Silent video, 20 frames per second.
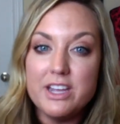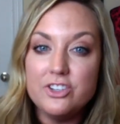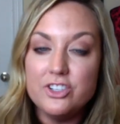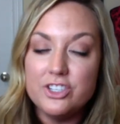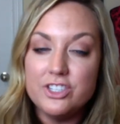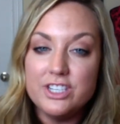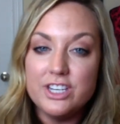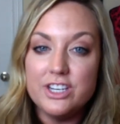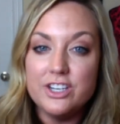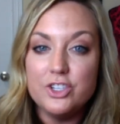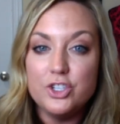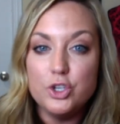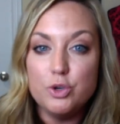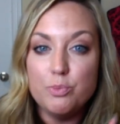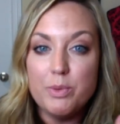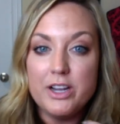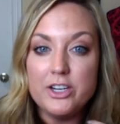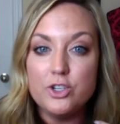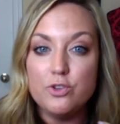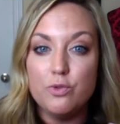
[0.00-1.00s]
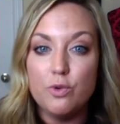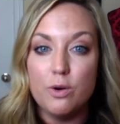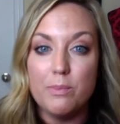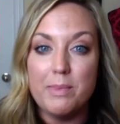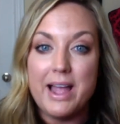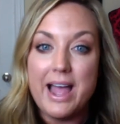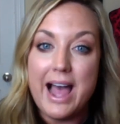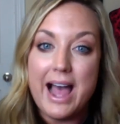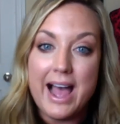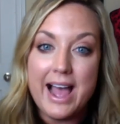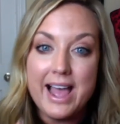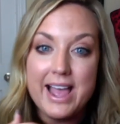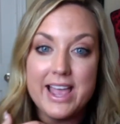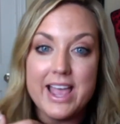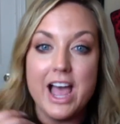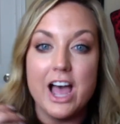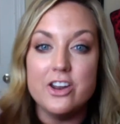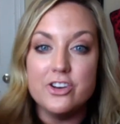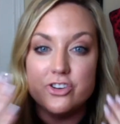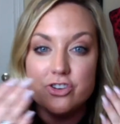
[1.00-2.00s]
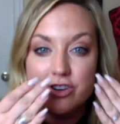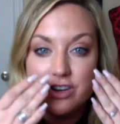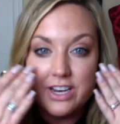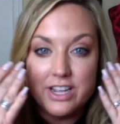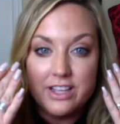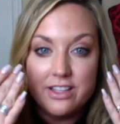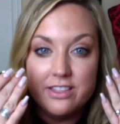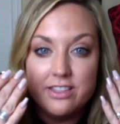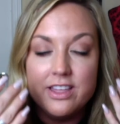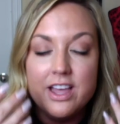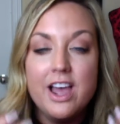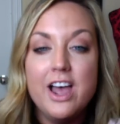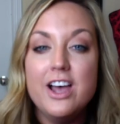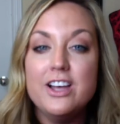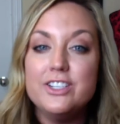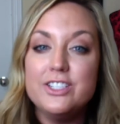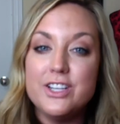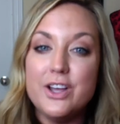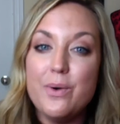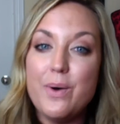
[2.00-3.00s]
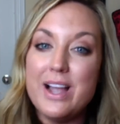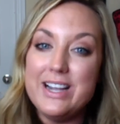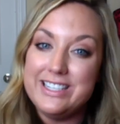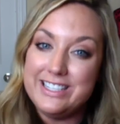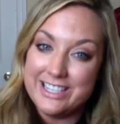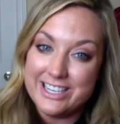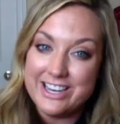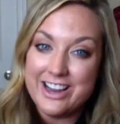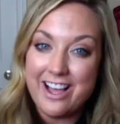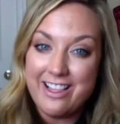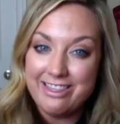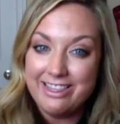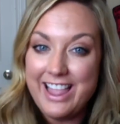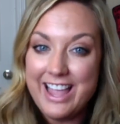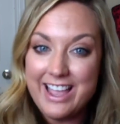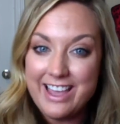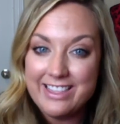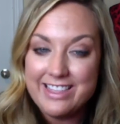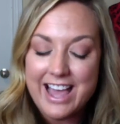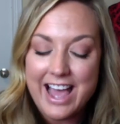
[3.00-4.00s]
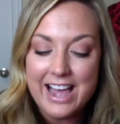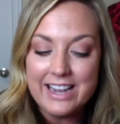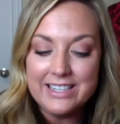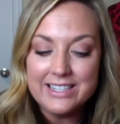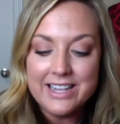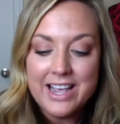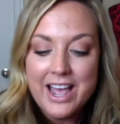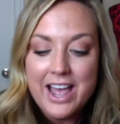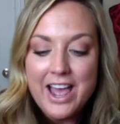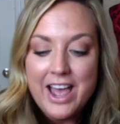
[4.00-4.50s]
it just didn't do much for my eye underneath, so I did not like that.